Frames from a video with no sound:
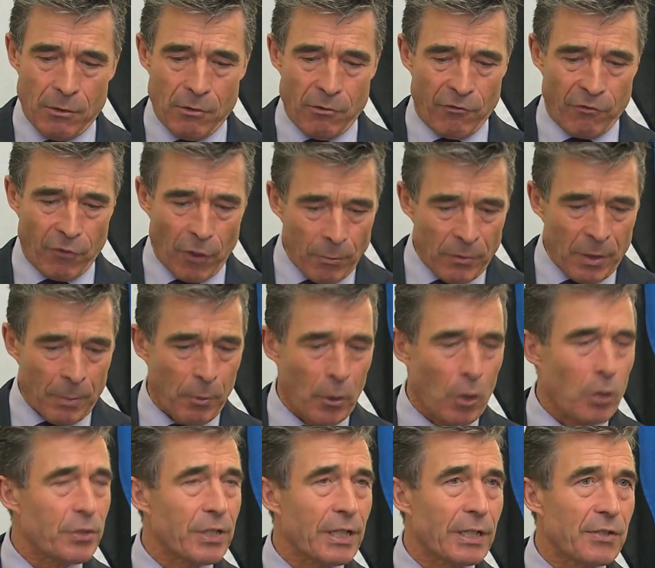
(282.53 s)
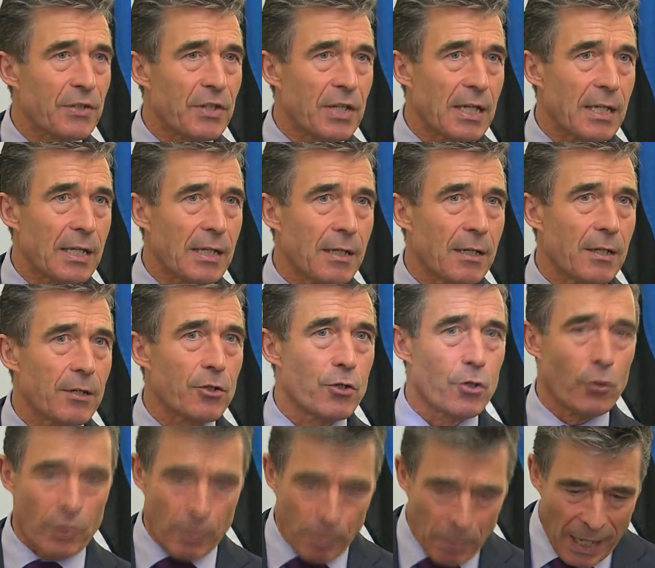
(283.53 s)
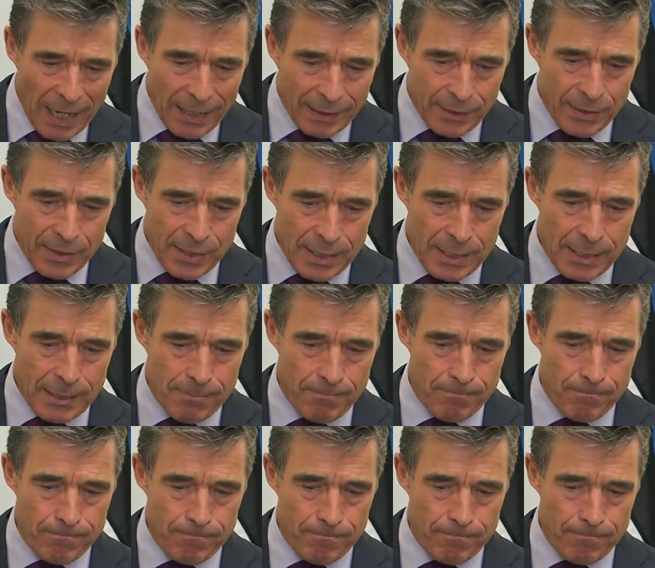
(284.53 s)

from the Baltic Sea to the Black Sea